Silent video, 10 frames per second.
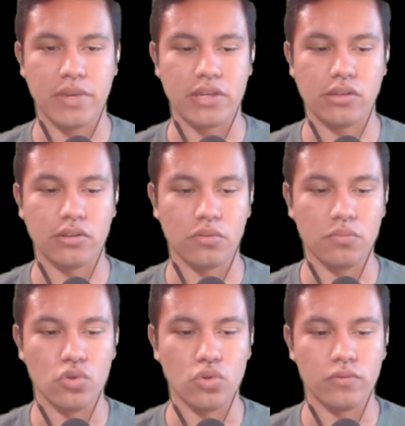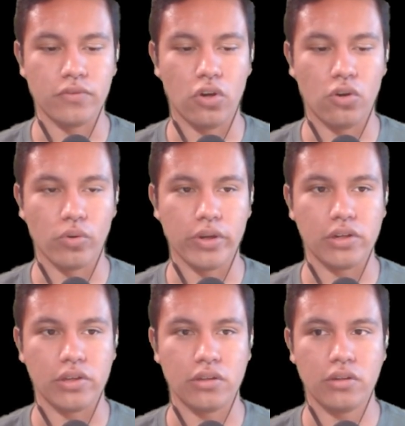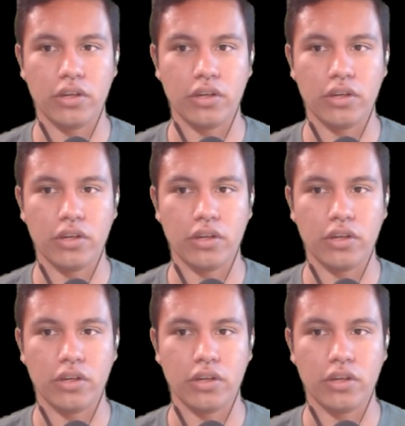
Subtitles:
making their move already,